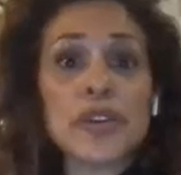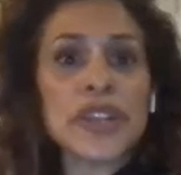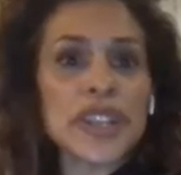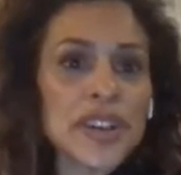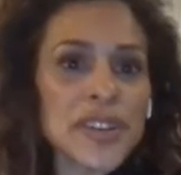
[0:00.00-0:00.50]
for
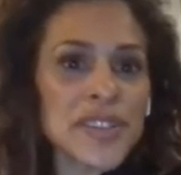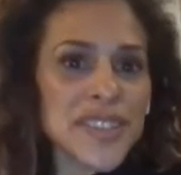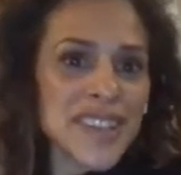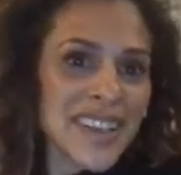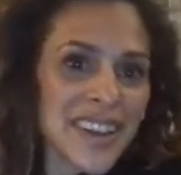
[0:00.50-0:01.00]

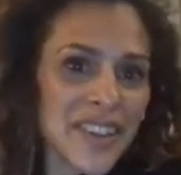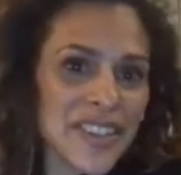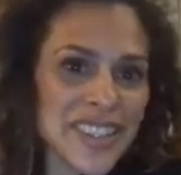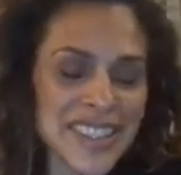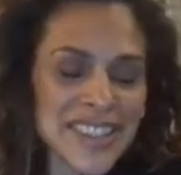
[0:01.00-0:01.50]
years, that
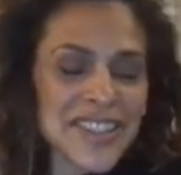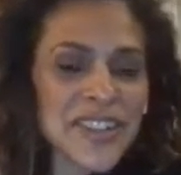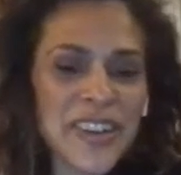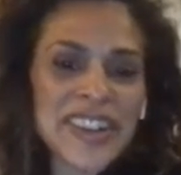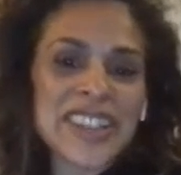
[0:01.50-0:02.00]
obviously is
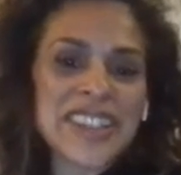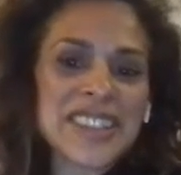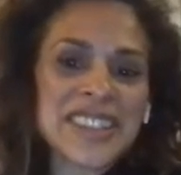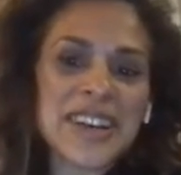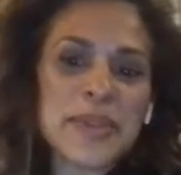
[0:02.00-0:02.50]
chronic.
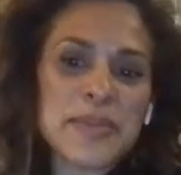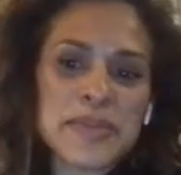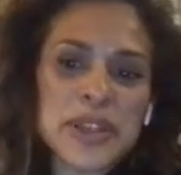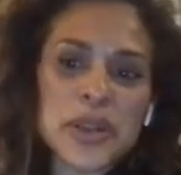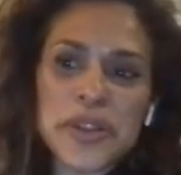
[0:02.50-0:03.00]

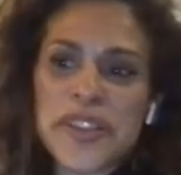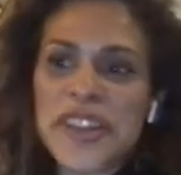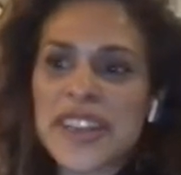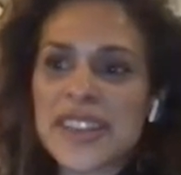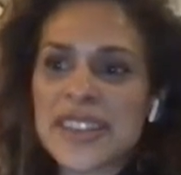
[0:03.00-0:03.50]
The
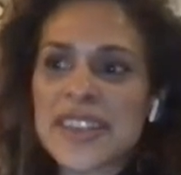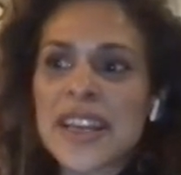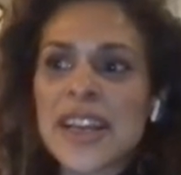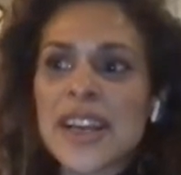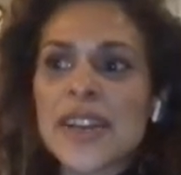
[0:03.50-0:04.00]
thing is,
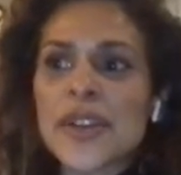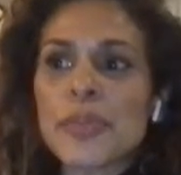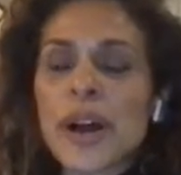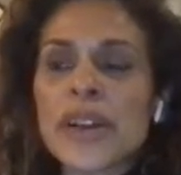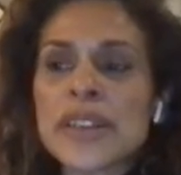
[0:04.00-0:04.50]
your
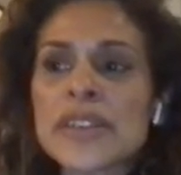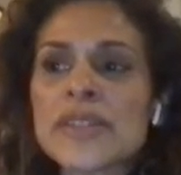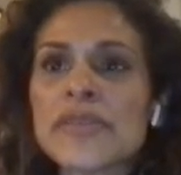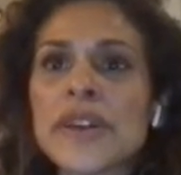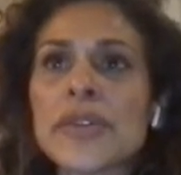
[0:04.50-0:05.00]
body
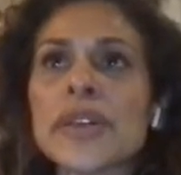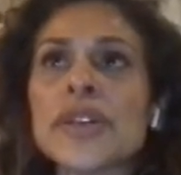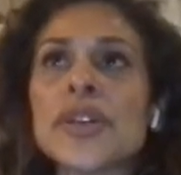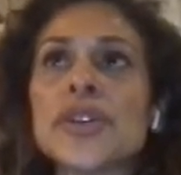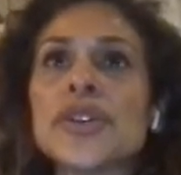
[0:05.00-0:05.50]
is
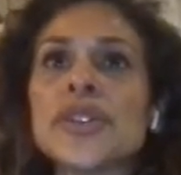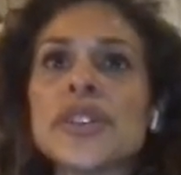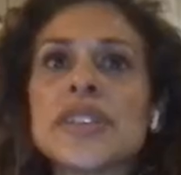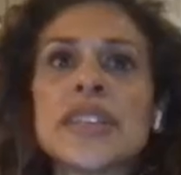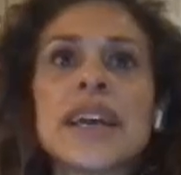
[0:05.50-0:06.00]
very
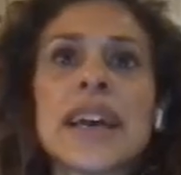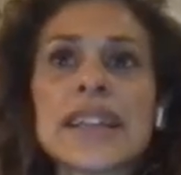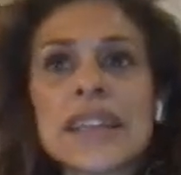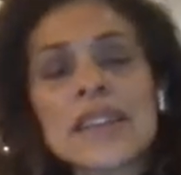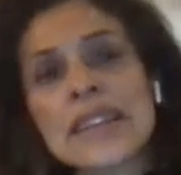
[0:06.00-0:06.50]
good
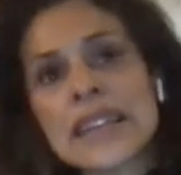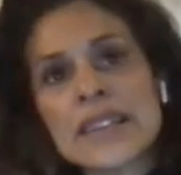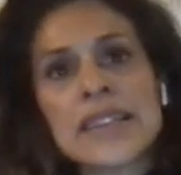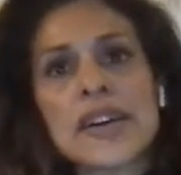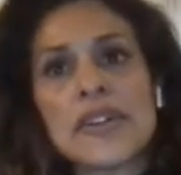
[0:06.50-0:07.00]
at healing
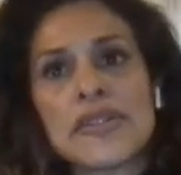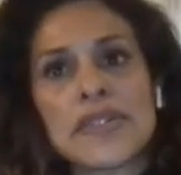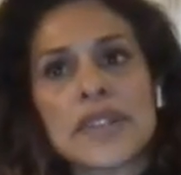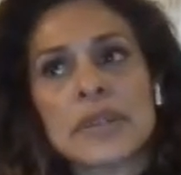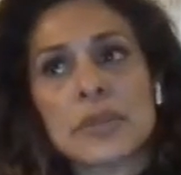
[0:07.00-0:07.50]
itself
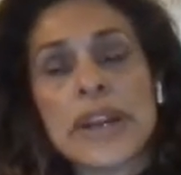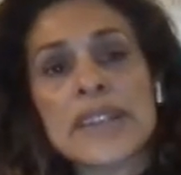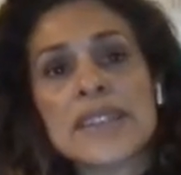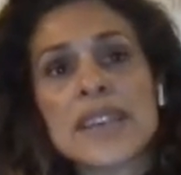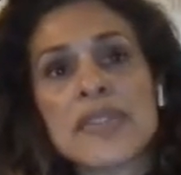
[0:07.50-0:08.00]
when
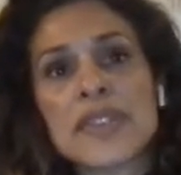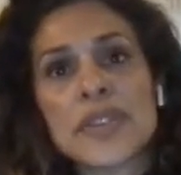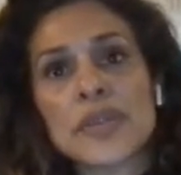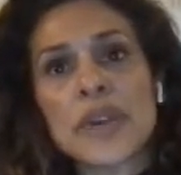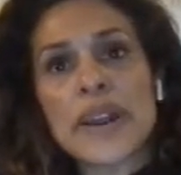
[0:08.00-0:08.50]
it's
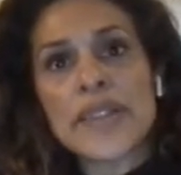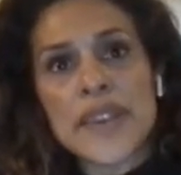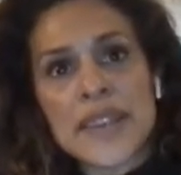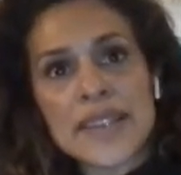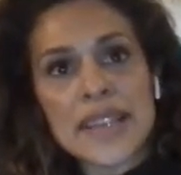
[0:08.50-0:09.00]
given the right
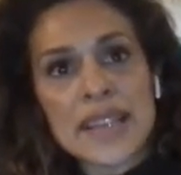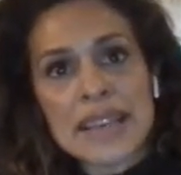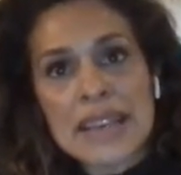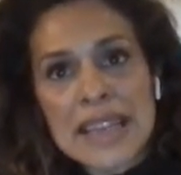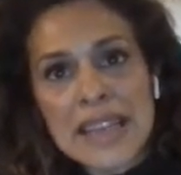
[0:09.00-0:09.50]
things that
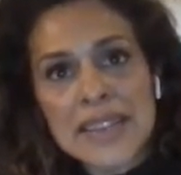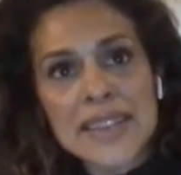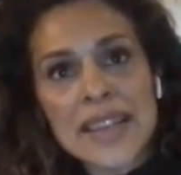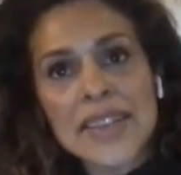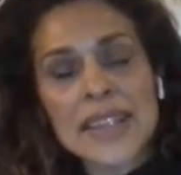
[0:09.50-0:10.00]
it
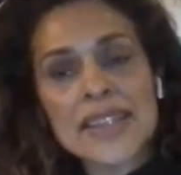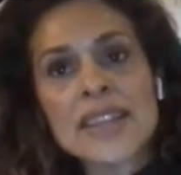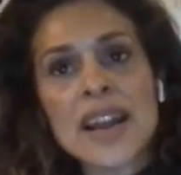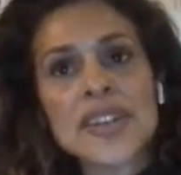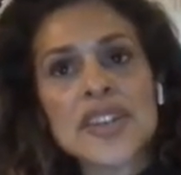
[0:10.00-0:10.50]
needs. And that's
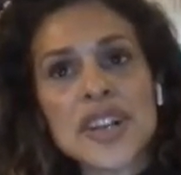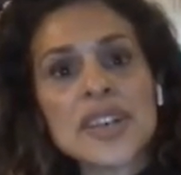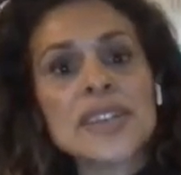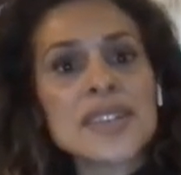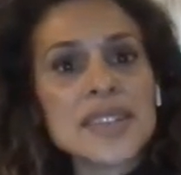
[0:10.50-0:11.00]
not
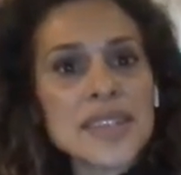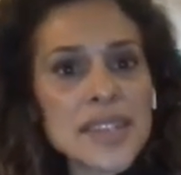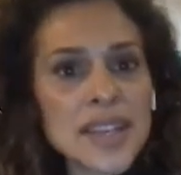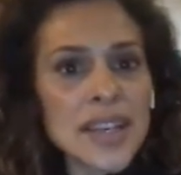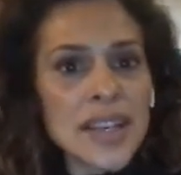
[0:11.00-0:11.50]

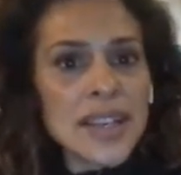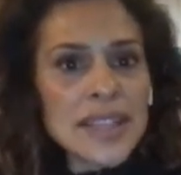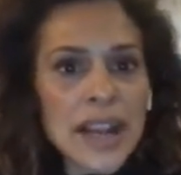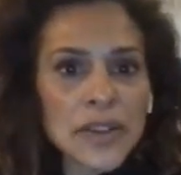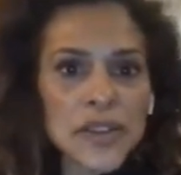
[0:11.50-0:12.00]
just
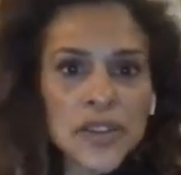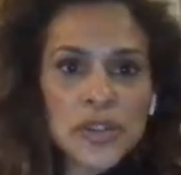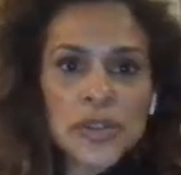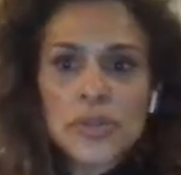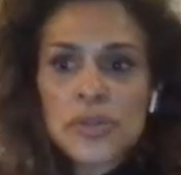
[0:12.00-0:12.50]
down
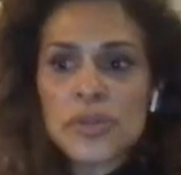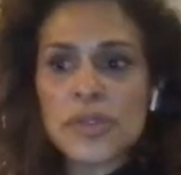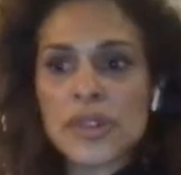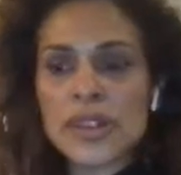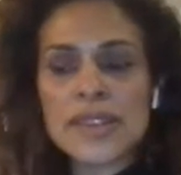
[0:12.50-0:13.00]
to
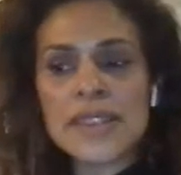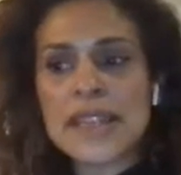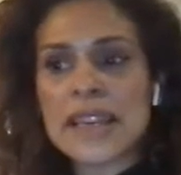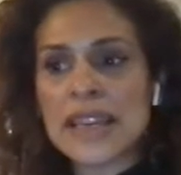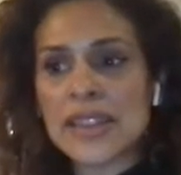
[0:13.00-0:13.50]

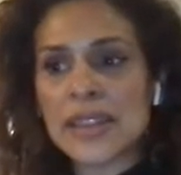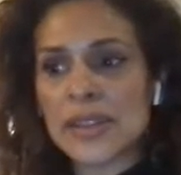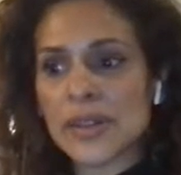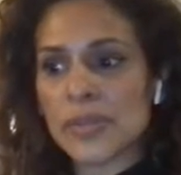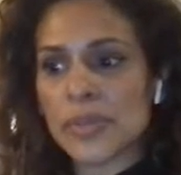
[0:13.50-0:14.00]
seeing
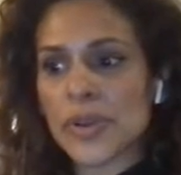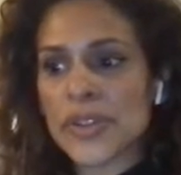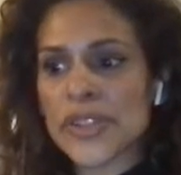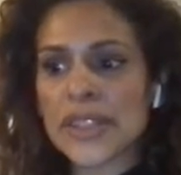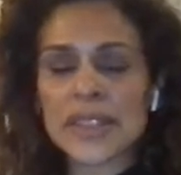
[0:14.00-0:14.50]
the
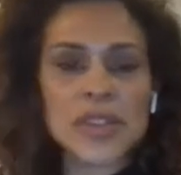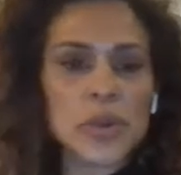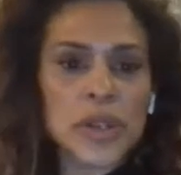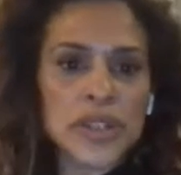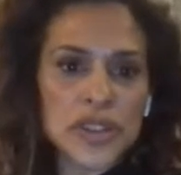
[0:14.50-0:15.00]
person that's
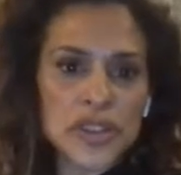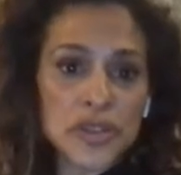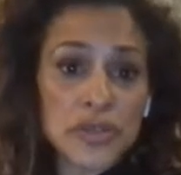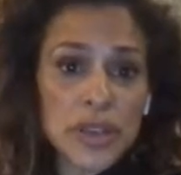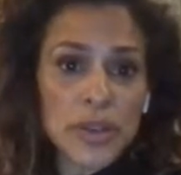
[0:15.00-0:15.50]
going to
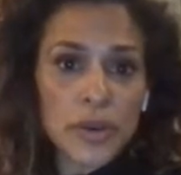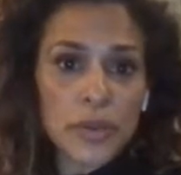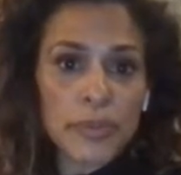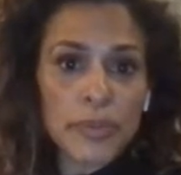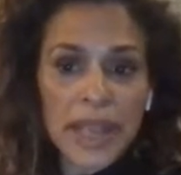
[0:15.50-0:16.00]
treat
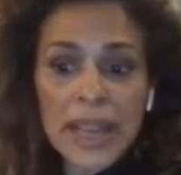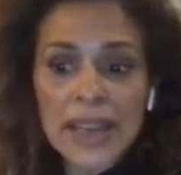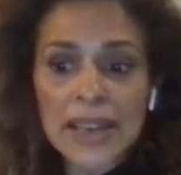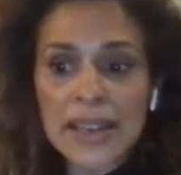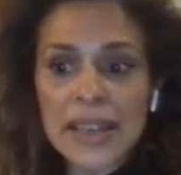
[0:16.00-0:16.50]
your
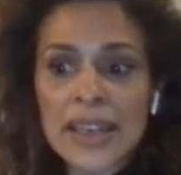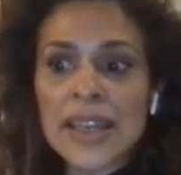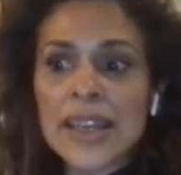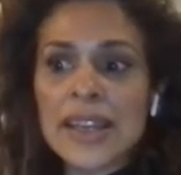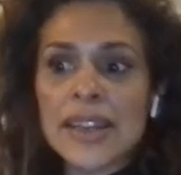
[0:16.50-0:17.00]
pain.
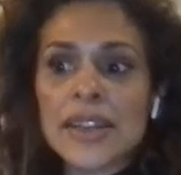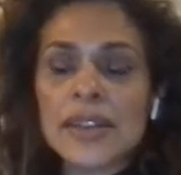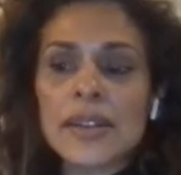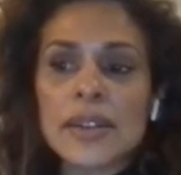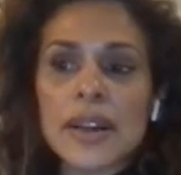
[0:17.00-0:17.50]

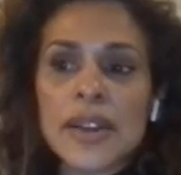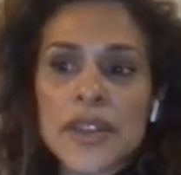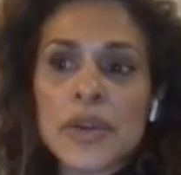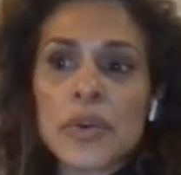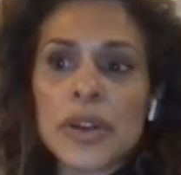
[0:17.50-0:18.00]
I
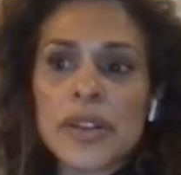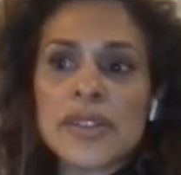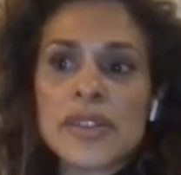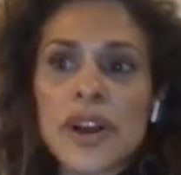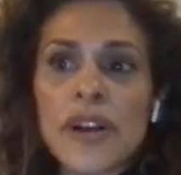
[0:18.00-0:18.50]
think what
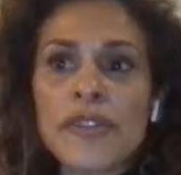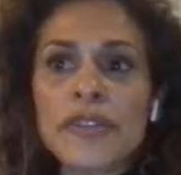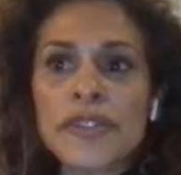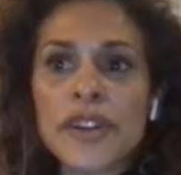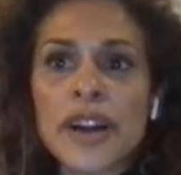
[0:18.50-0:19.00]
is
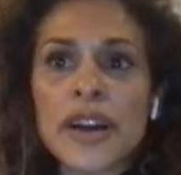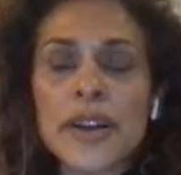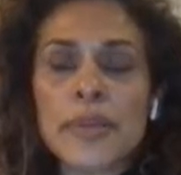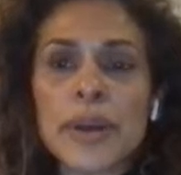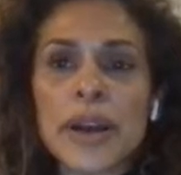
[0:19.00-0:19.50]
often
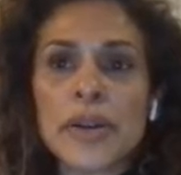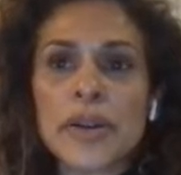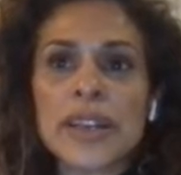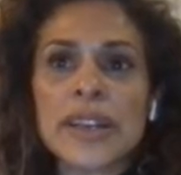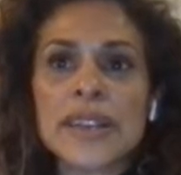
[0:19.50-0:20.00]
forgotten
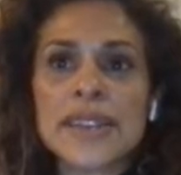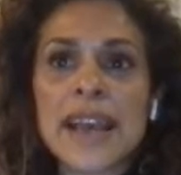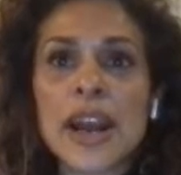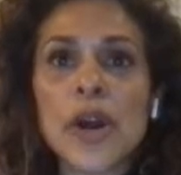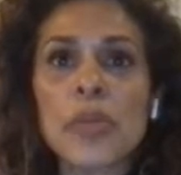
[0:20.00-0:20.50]
about is
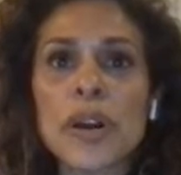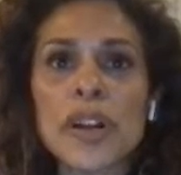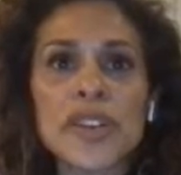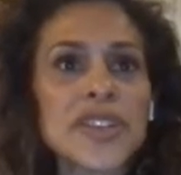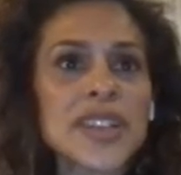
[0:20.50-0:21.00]
how
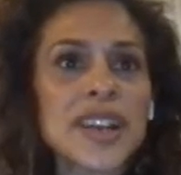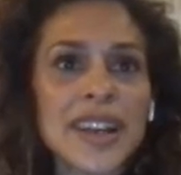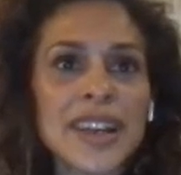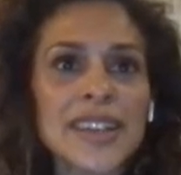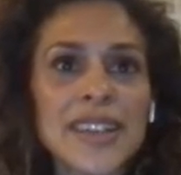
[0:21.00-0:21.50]
much
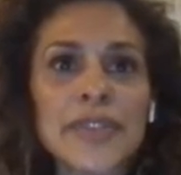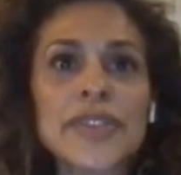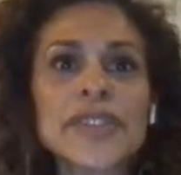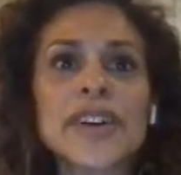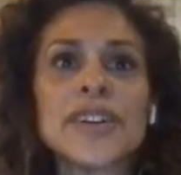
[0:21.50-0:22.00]
diet,
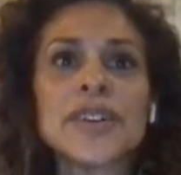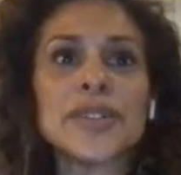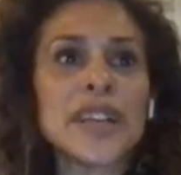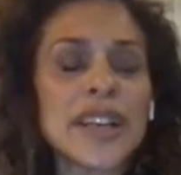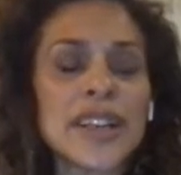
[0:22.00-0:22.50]

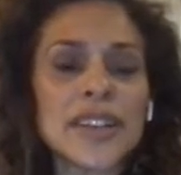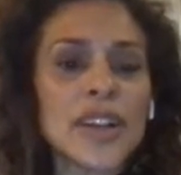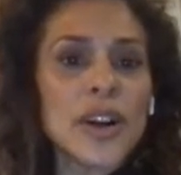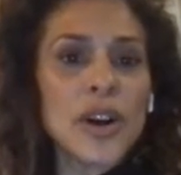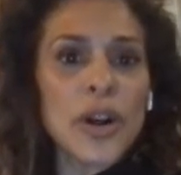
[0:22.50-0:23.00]
lifestyle, and
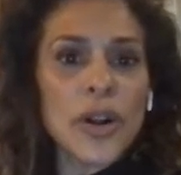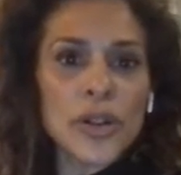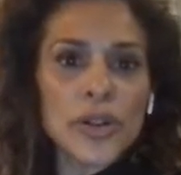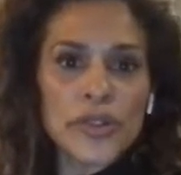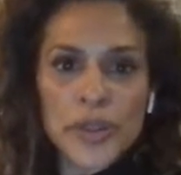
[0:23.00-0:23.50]

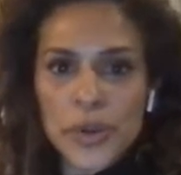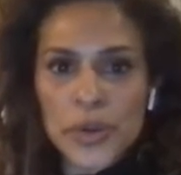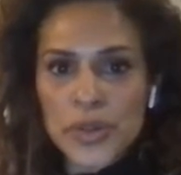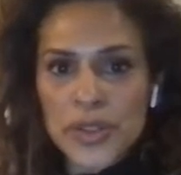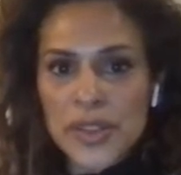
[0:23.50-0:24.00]
all of
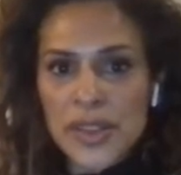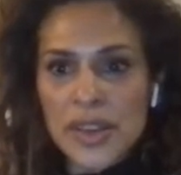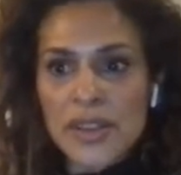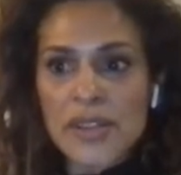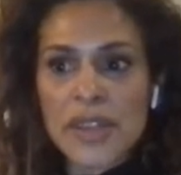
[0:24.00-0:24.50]
those
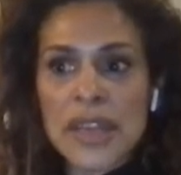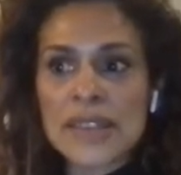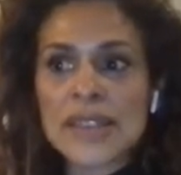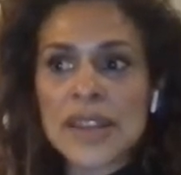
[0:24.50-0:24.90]
things